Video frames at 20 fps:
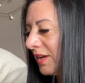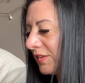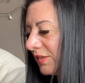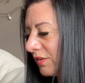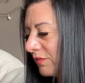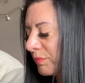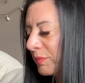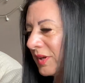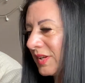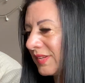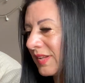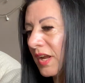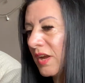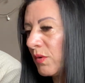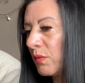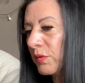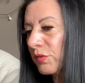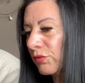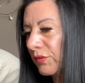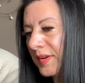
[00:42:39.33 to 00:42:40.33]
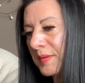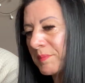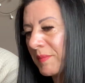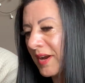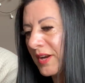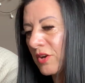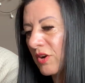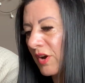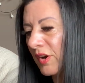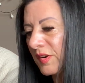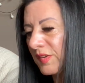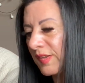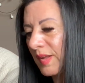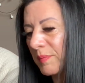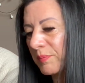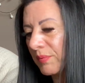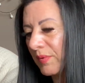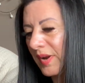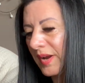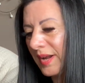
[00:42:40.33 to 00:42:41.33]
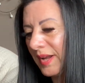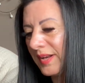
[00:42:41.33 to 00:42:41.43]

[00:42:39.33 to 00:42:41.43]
Because I always read my cards upright,